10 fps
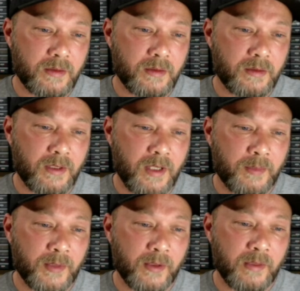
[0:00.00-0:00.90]

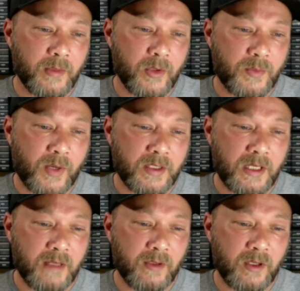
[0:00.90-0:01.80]
uploaded the most parts I'd
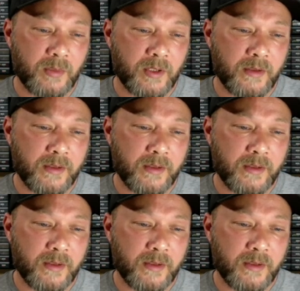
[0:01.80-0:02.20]
ever uploaded.